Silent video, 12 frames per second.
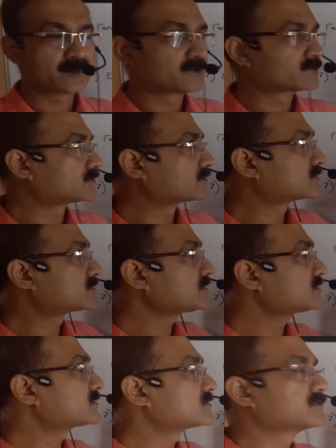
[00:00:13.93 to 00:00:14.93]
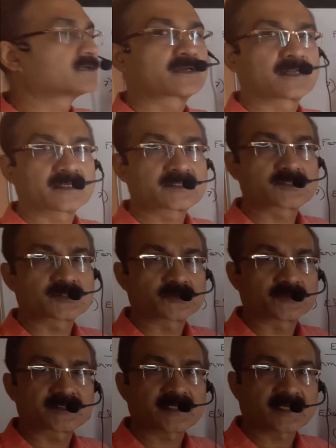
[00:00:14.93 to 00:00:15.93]
So this is the class 2,
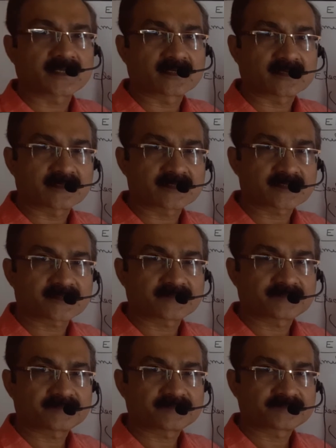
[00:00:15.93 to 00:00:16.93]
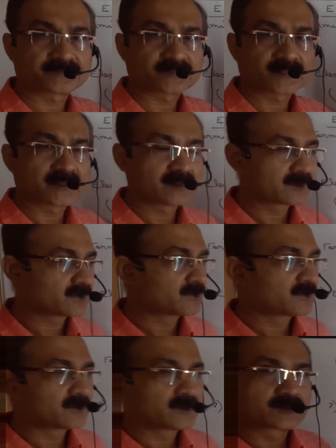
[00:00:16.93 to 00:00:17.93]
second class.
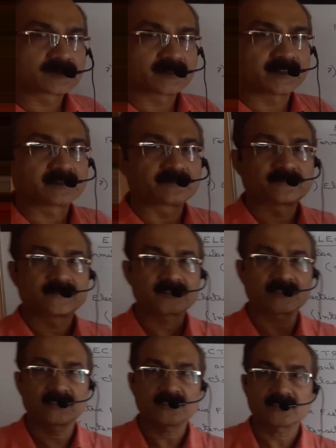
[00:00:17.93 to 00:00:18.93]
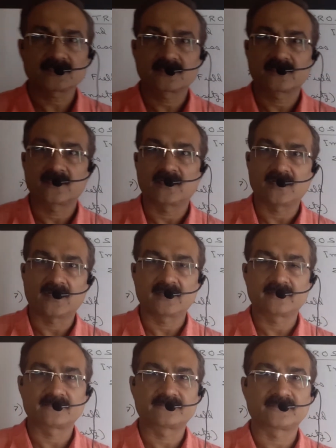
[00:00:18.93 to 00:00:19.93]
So in the first class, I
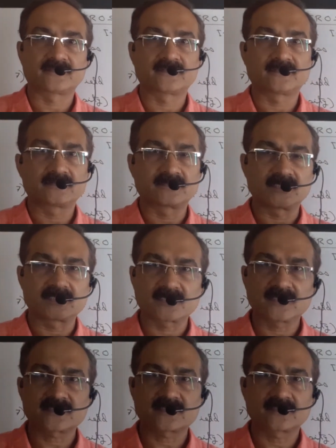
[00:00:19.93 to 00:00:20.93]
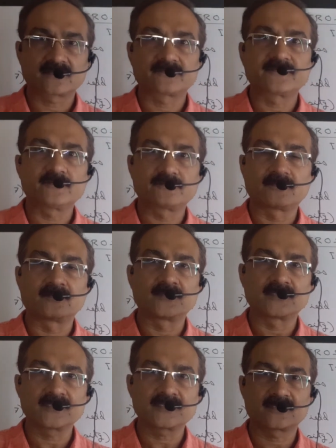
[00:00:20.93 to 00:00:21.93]
have discussed few
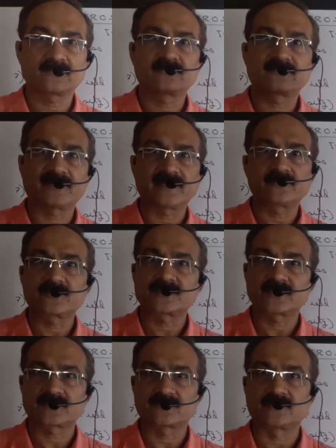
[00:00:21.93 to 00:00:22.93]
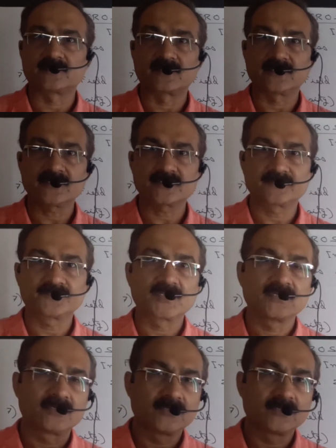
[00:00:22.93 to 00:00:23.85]
formulas, around 5 or 6 formulas.